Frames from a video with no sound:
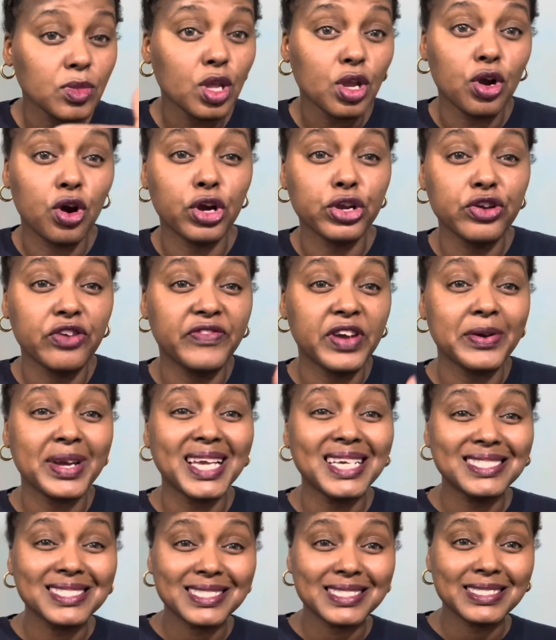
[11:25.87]
or you're very
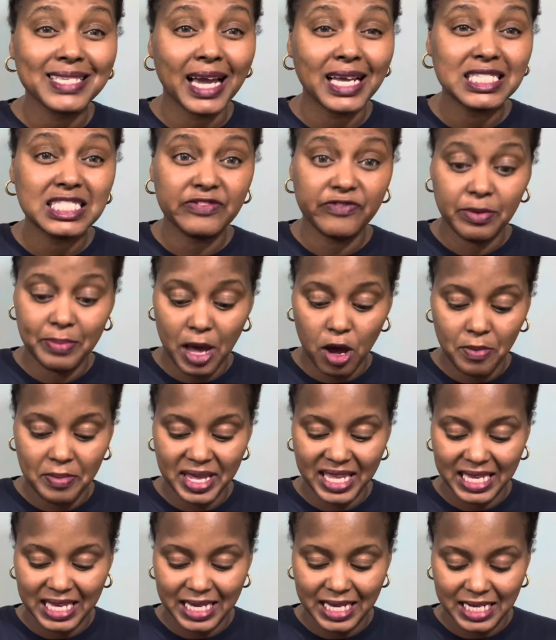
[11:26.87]
indecisive about
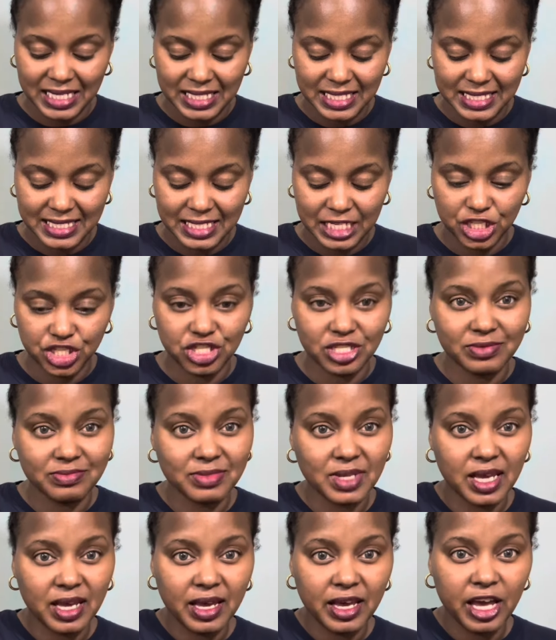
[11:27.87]
making a decision
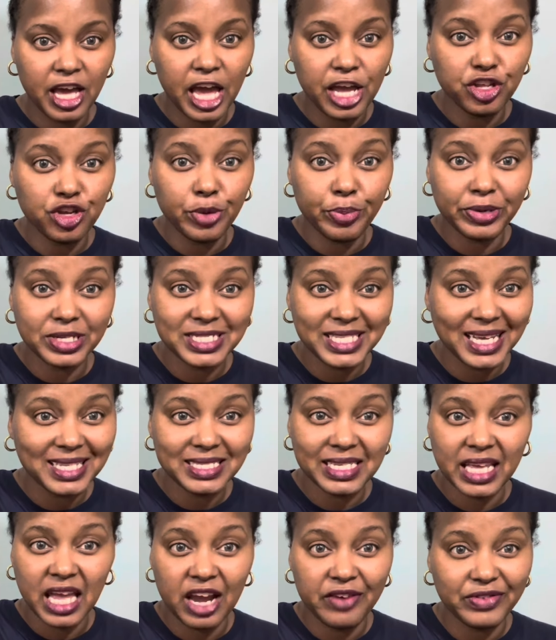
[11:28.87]
and you're
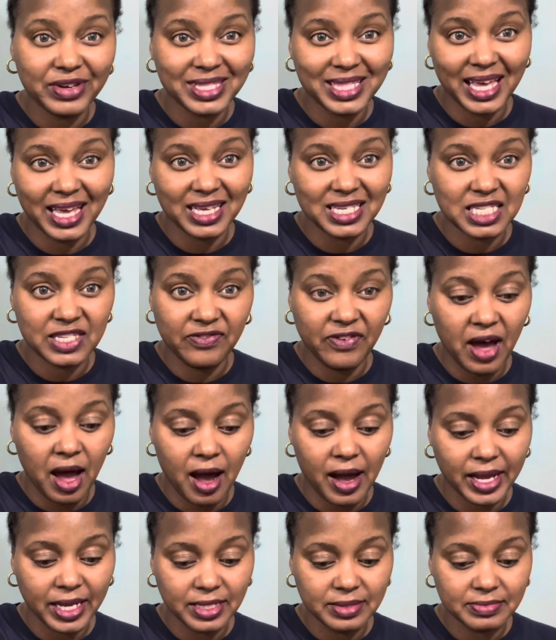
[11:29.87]
pretending everything is
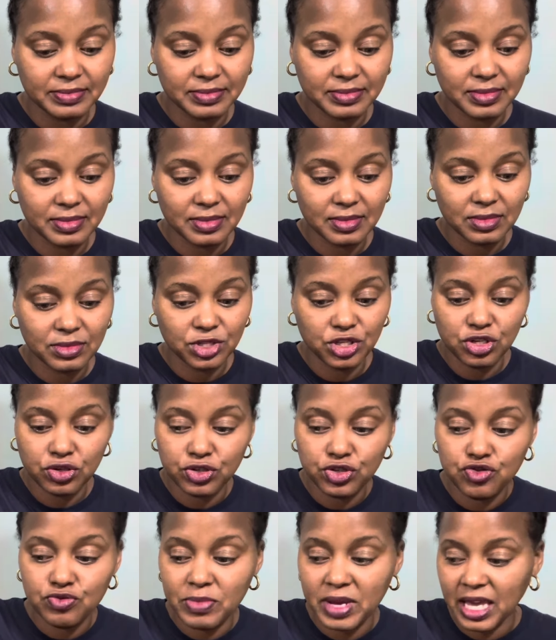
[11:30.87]
fine. You know,
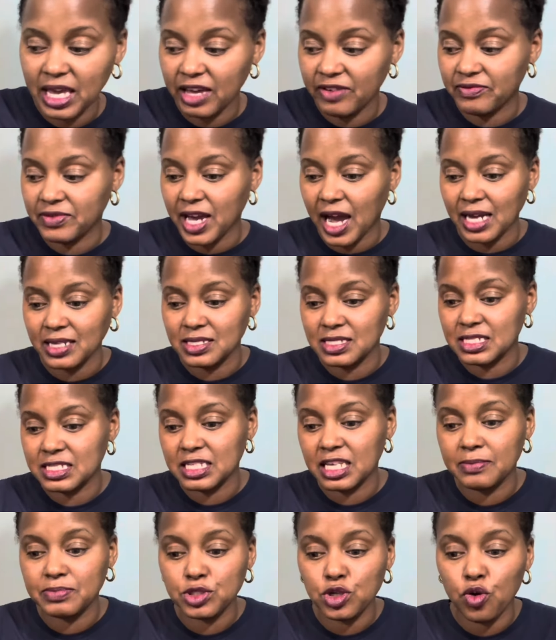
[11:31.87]
you may have gotten
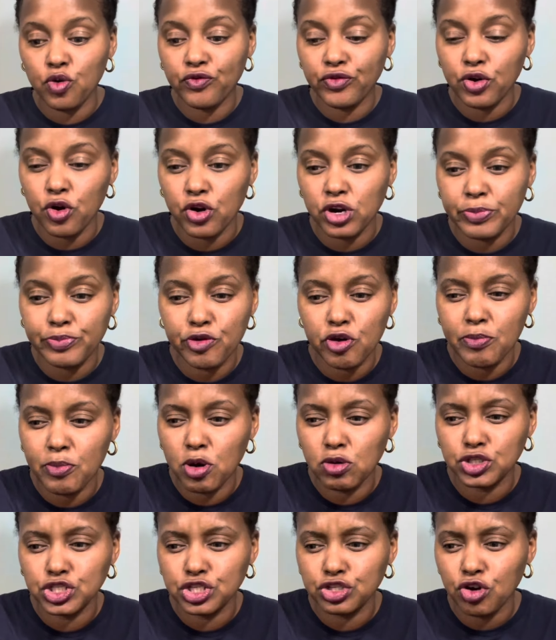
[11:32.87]
skipped over on a
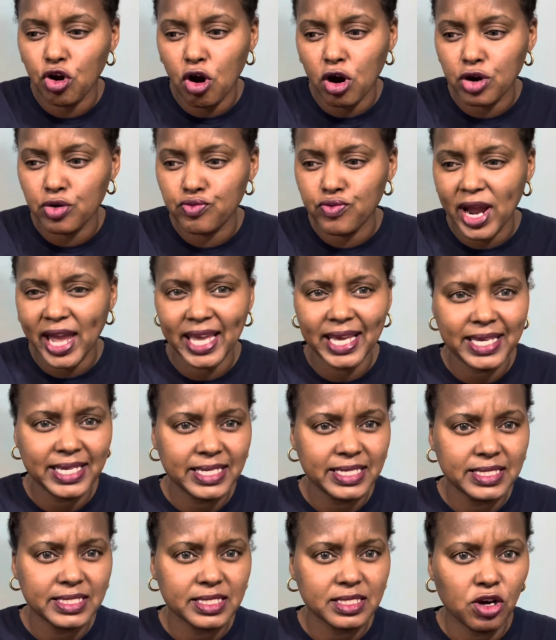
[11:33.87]
promotion or a
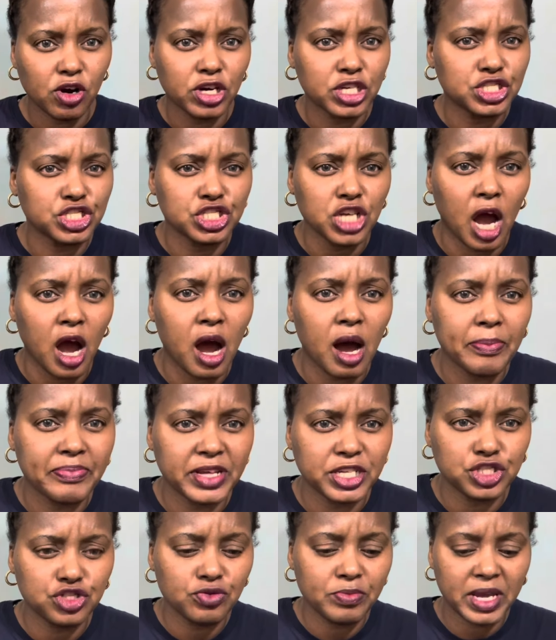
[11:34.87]
raise or a job
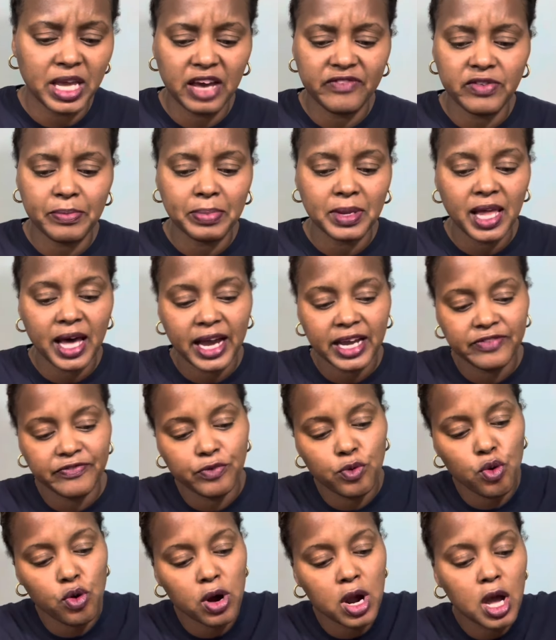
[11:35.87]
that you may have applied
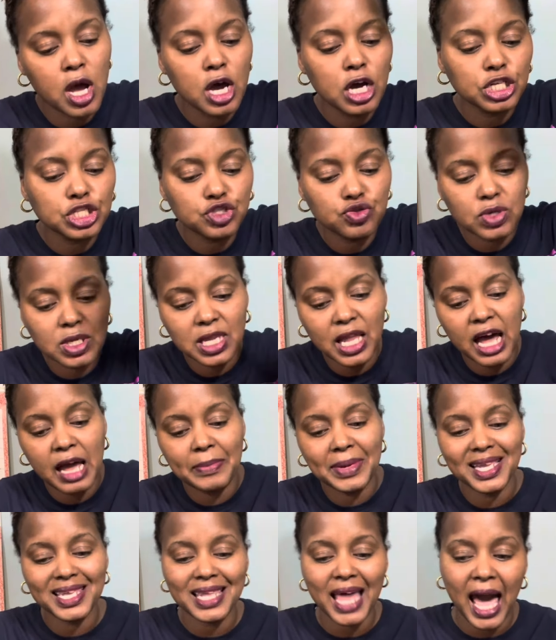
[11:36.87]
for to climb
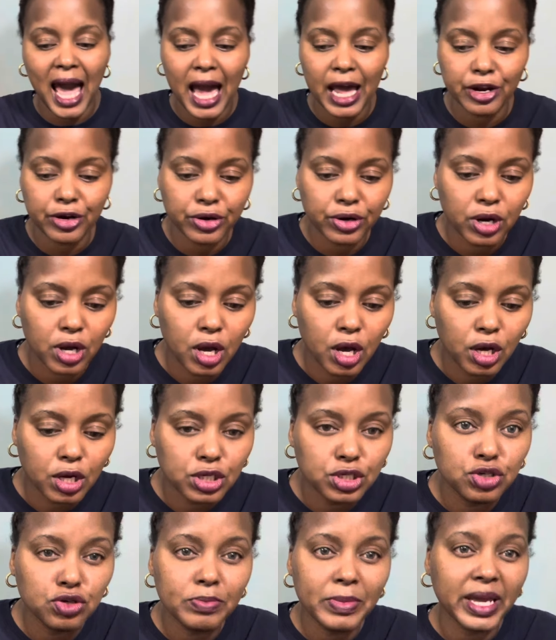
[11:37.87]
a ladder.
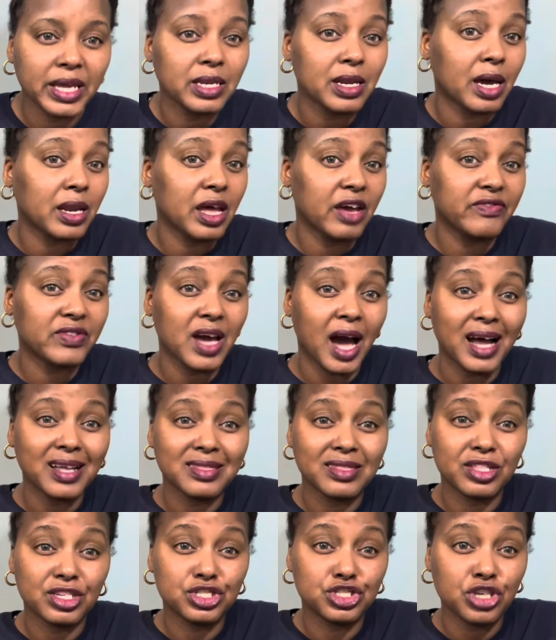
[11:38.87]
You may not have
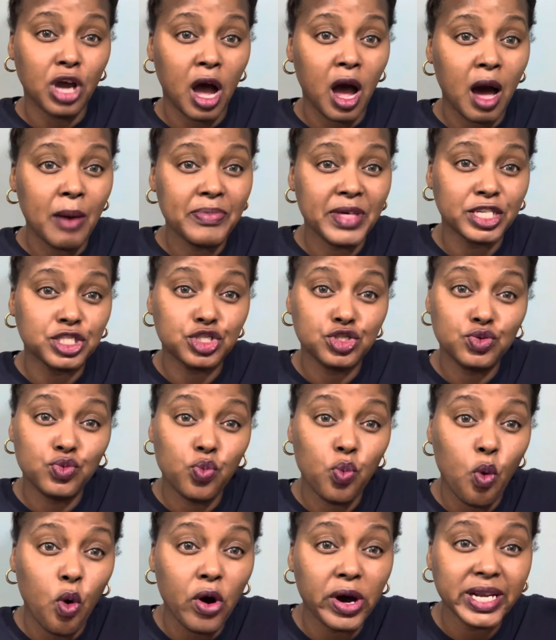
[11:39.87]
gotten the job that you
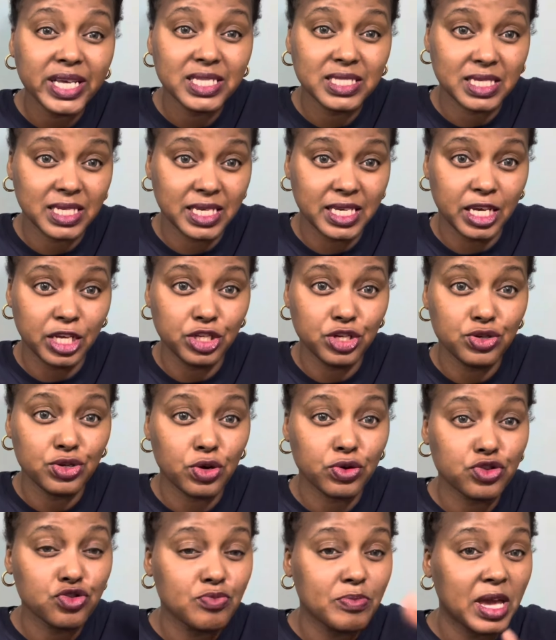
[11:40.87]
wanted to get. You know,
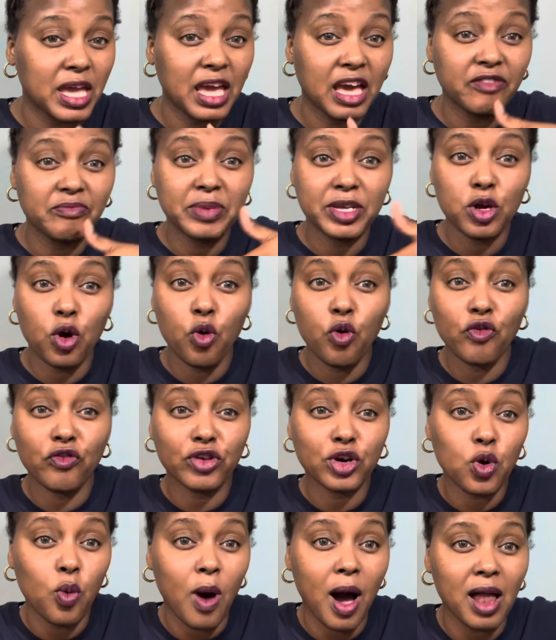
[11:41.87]
you may have been
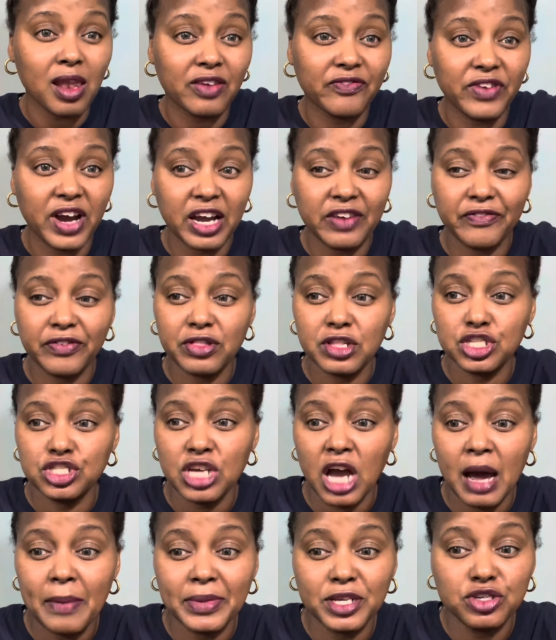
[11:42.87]
overqualified for the
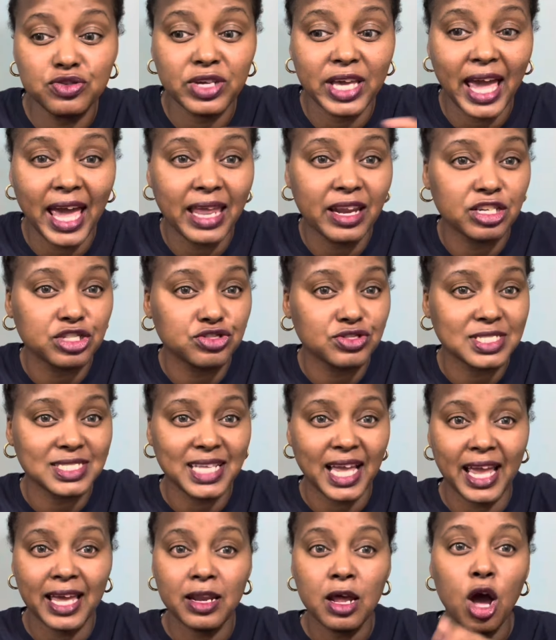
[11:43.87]
job and you can't
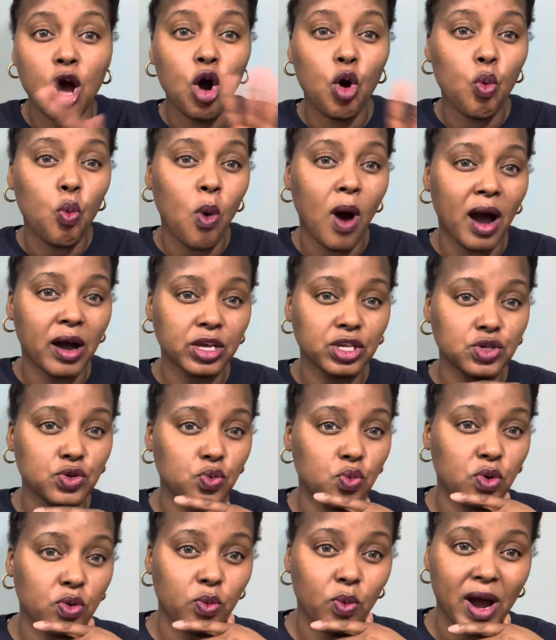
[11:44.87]
understand why
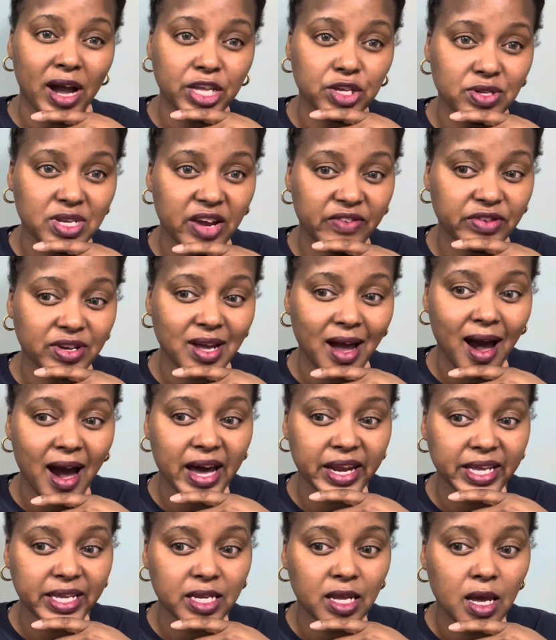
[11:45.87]
you never
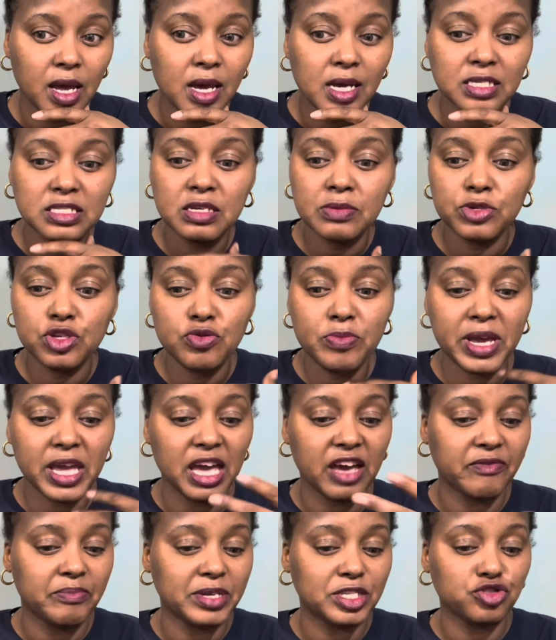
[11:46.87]
got it. So you may
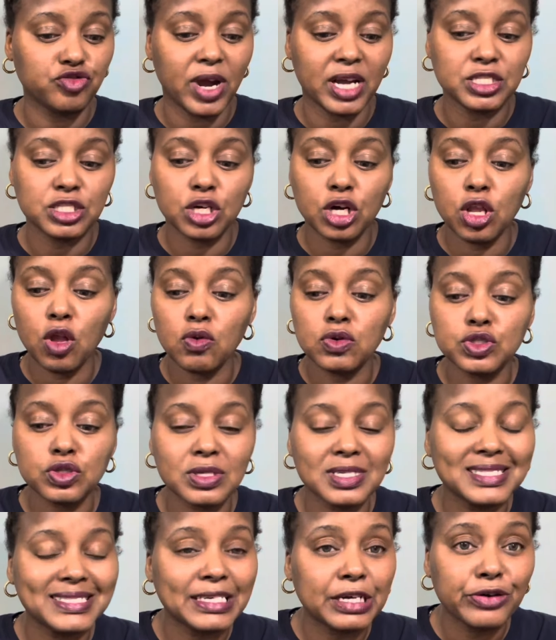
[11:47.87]
have been trying to close on
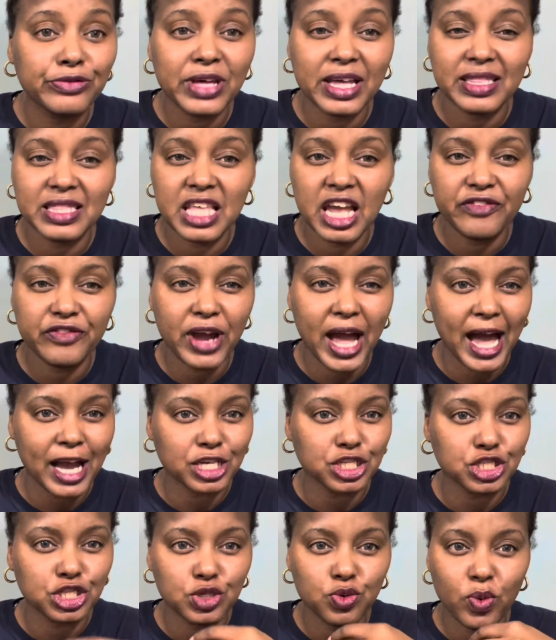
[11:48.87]
a deal that never
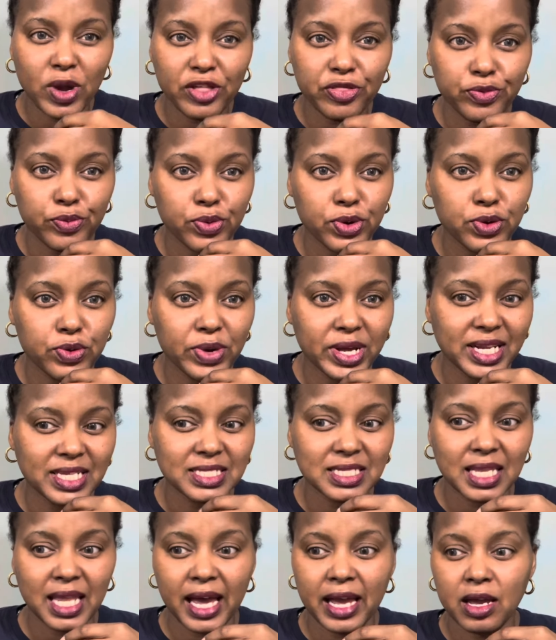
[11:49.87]
actually went through, and
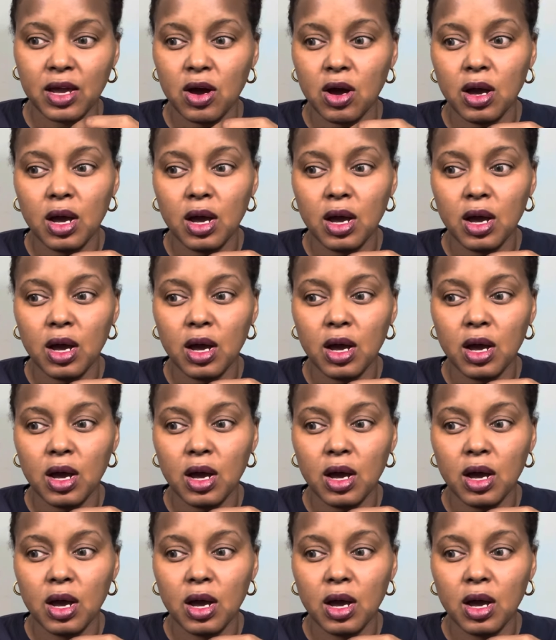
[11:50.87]
it's like,